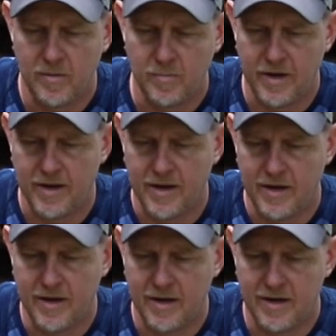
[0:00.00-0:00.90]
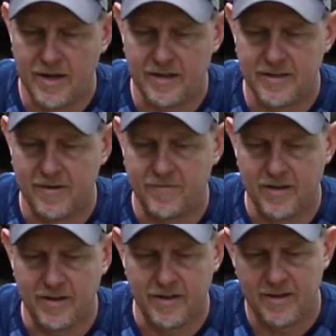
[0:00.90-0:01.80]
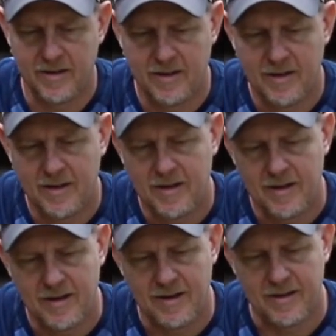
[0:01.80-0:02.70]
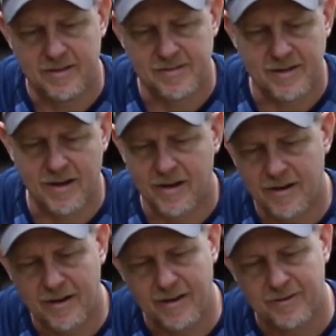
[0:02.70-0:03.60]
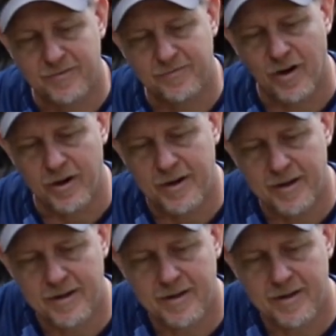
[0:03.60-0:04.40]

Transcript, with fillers: But uh, it definitely is, uh, is fun.